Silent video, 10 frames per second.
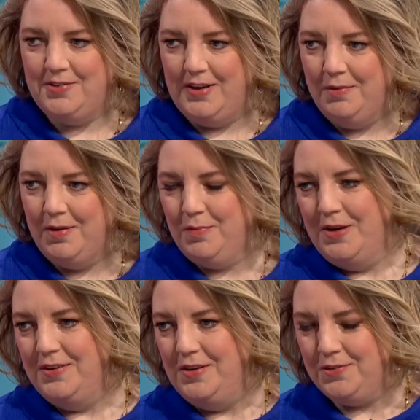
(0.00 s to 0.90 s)
tip. I've
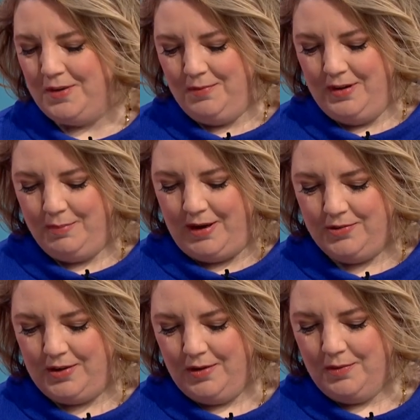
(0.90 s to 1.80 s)
made an Instagram reel
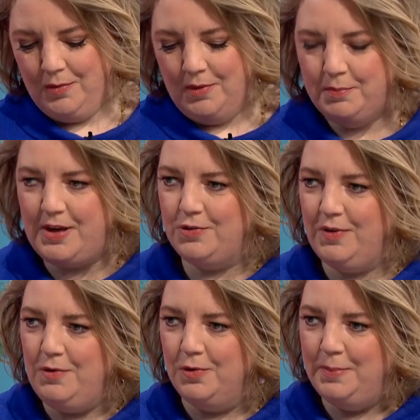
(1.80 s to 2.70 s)
about it. Piece of
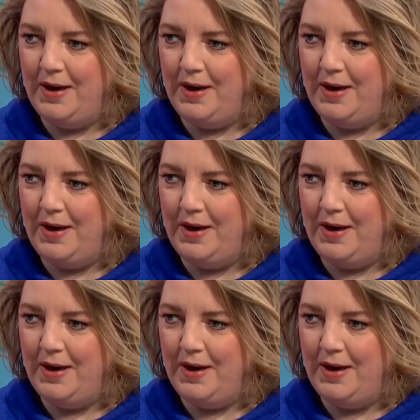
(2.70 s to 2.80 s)
A4